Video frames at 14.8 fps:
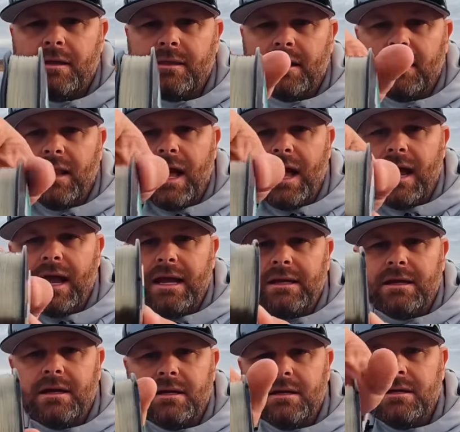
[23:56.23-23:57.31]
the
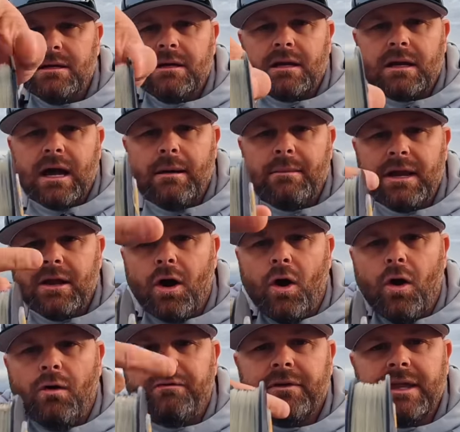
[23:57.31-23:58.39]
line coming
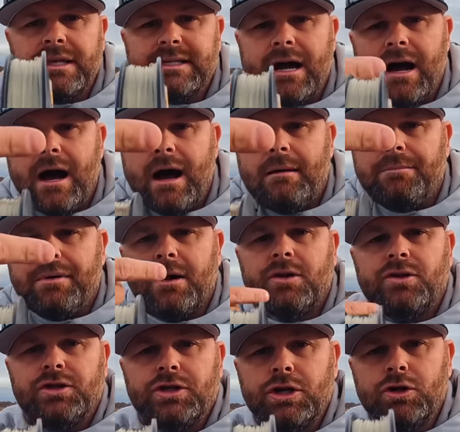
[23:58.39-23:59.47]
over the top
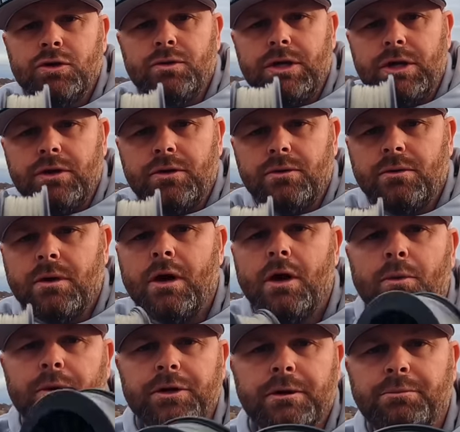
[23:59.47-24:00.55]
to you
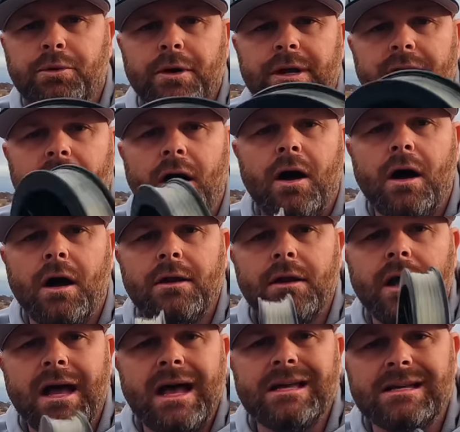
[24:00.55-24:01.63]
when you're putting it on
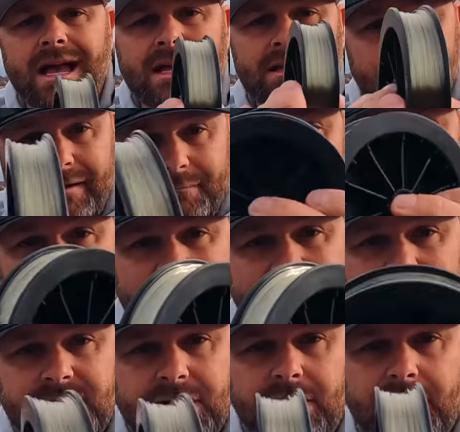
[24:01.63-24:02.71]
a bait
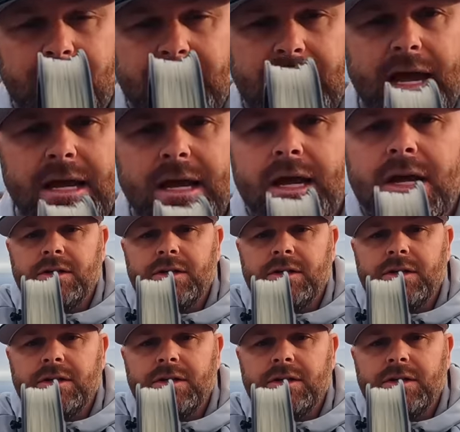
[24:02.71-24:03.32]
caster, okay?